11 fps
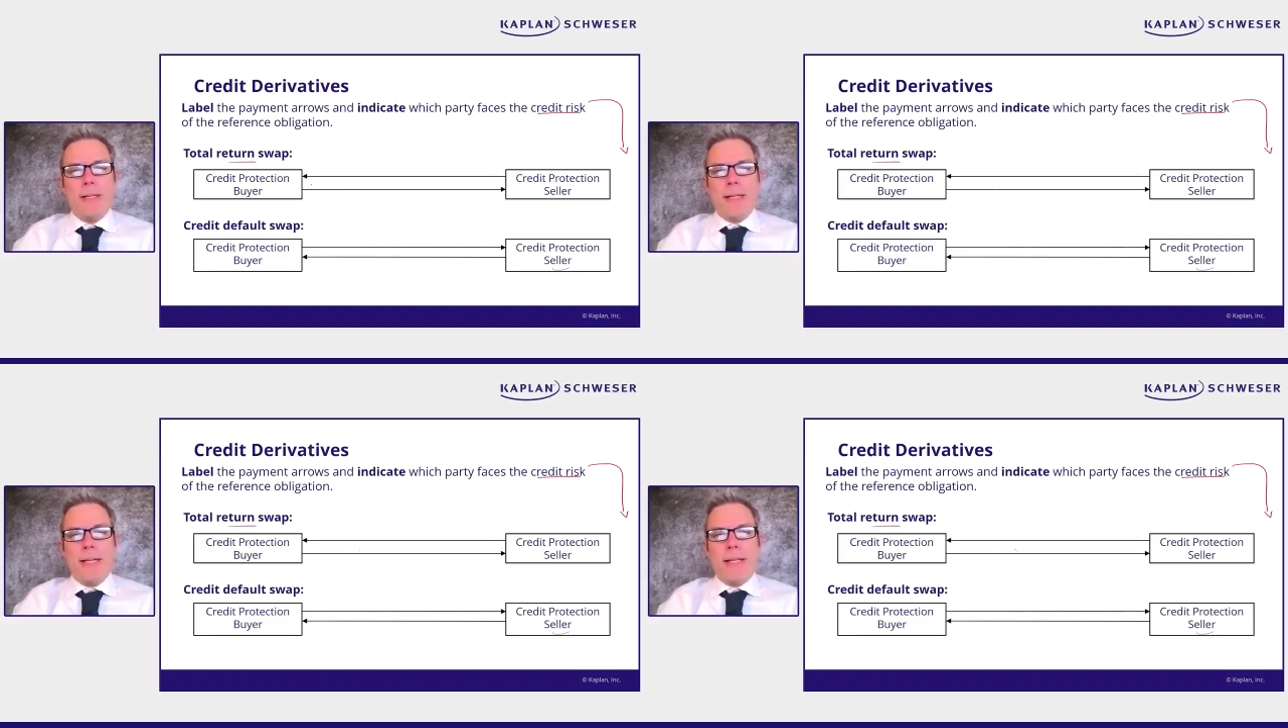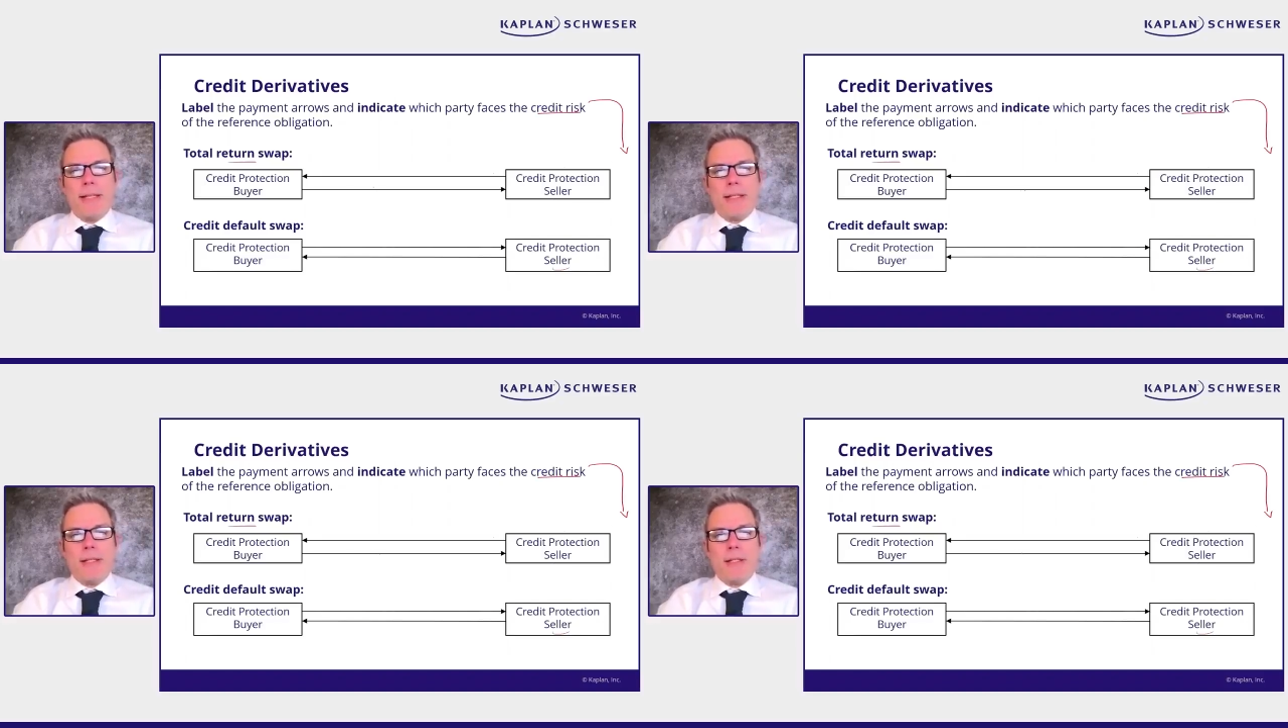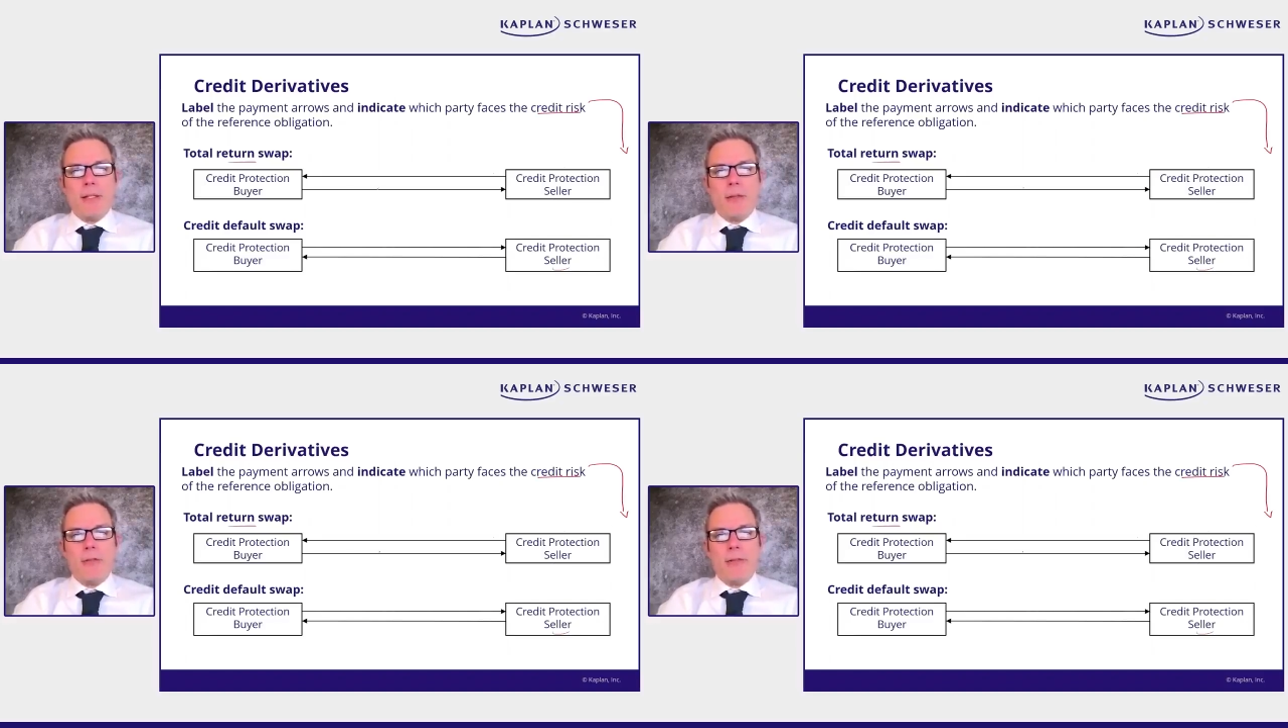it's the
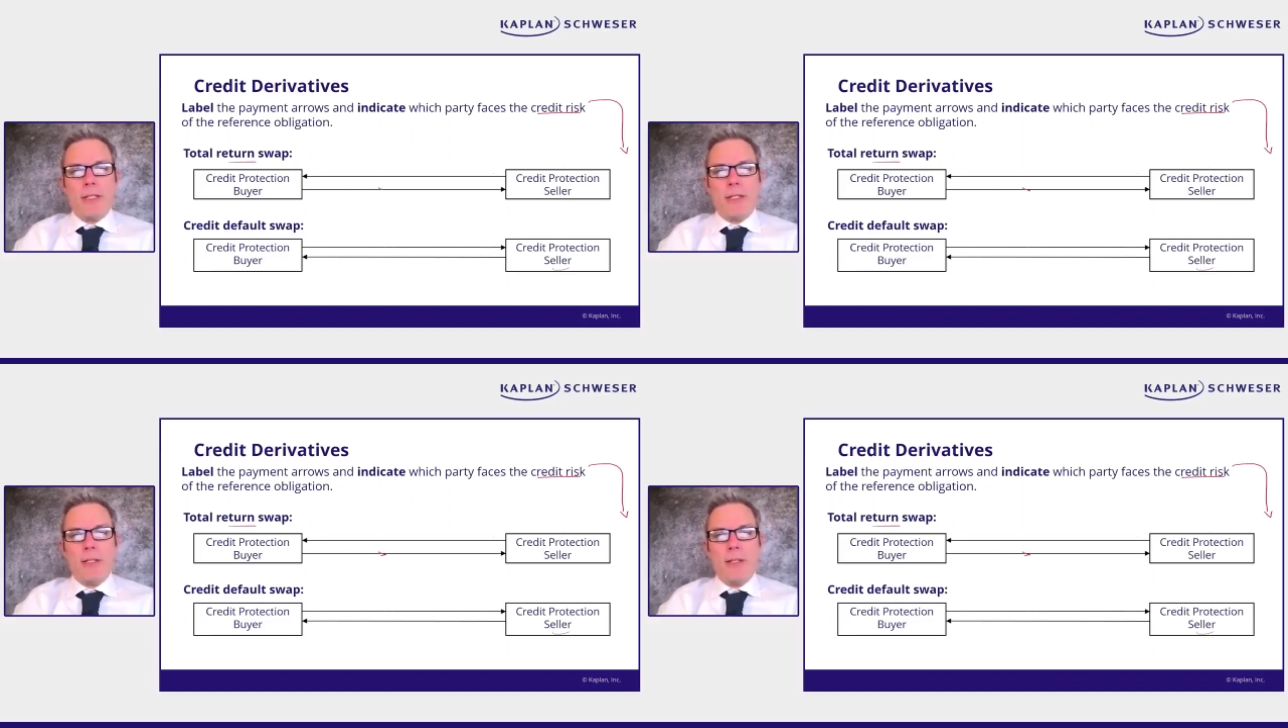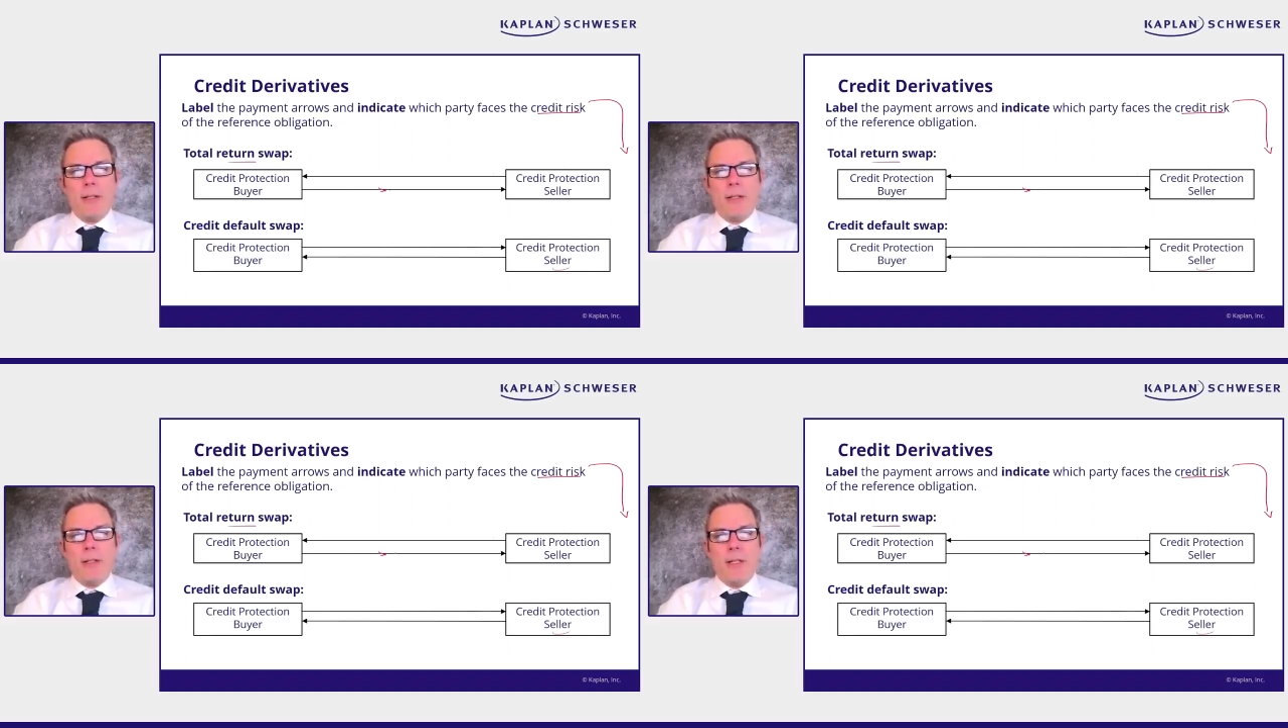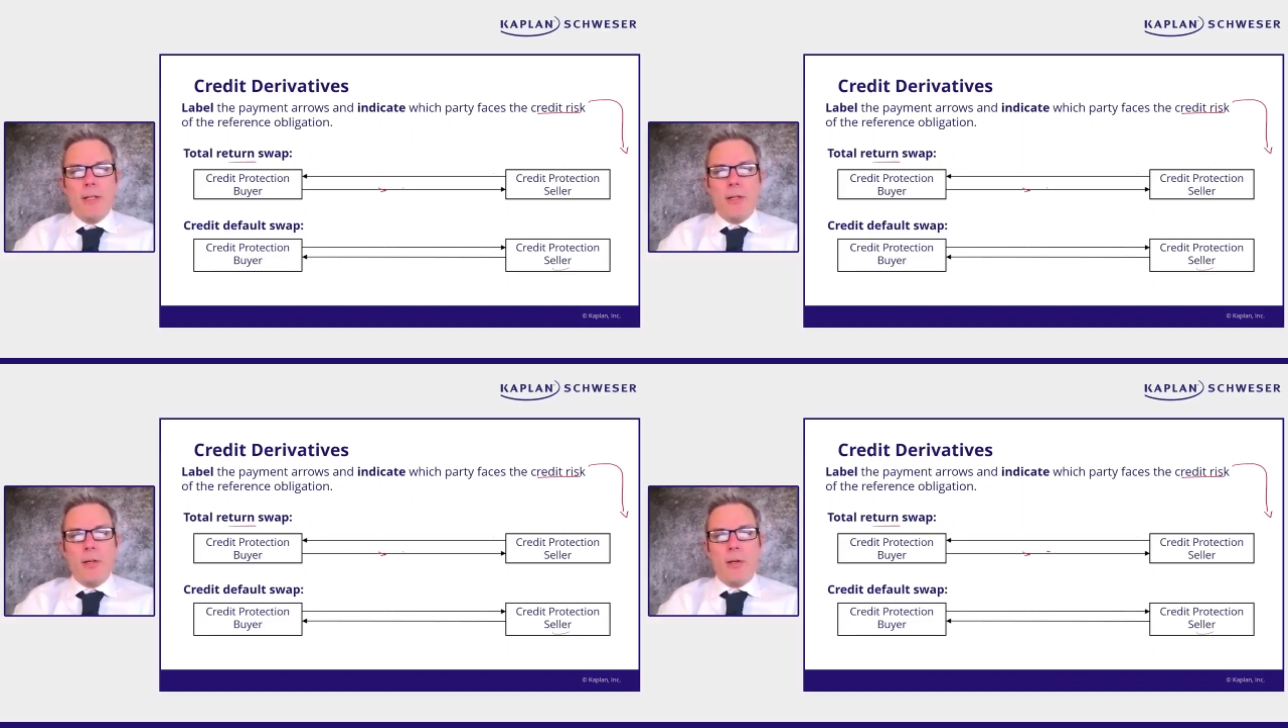total return
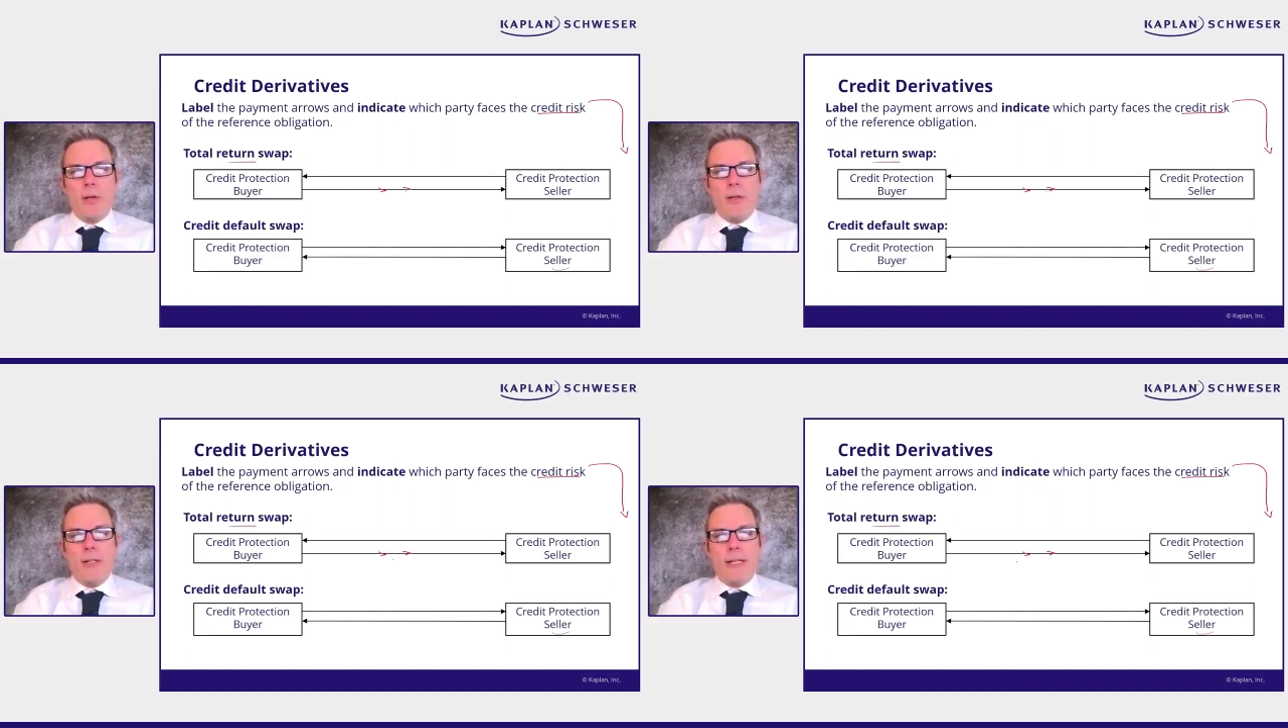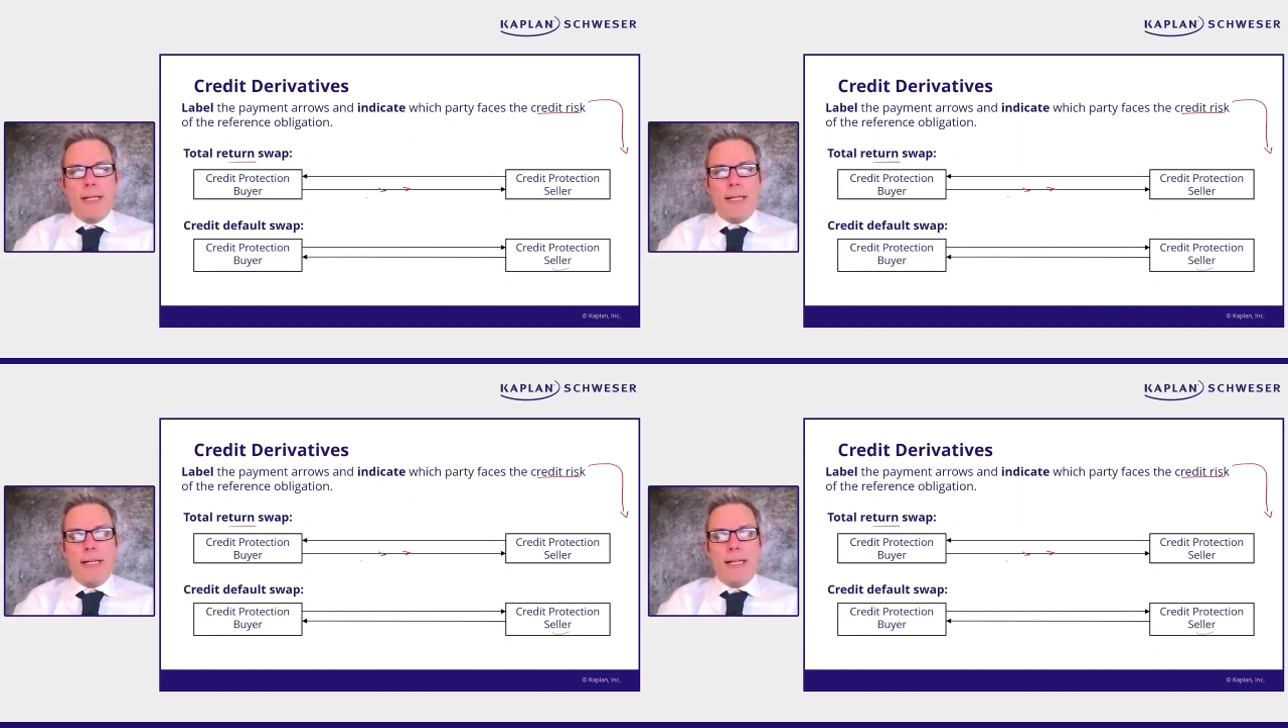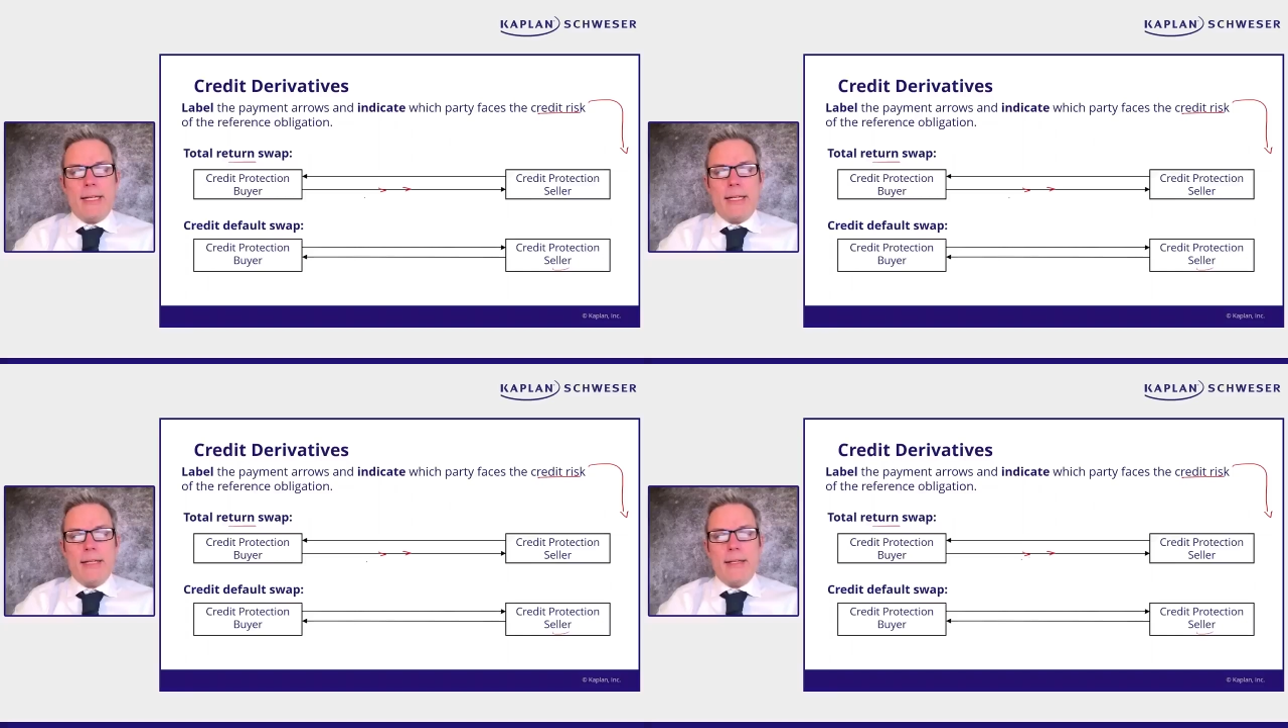on
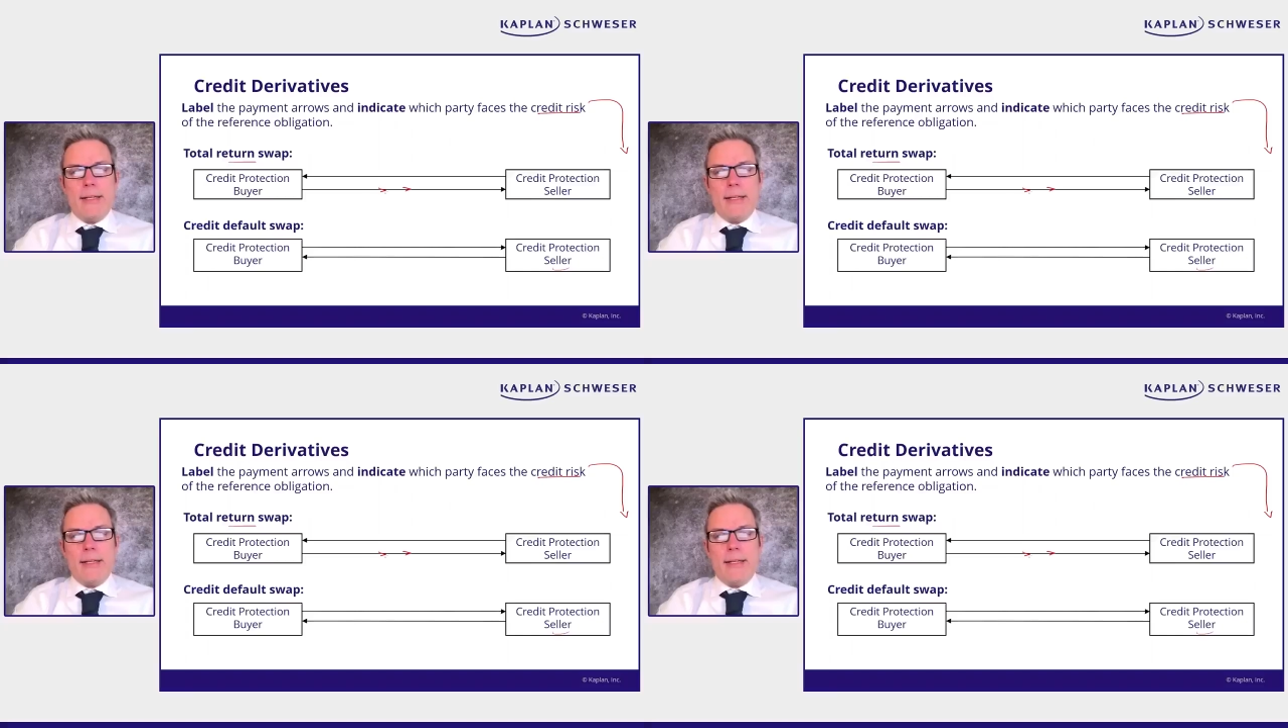a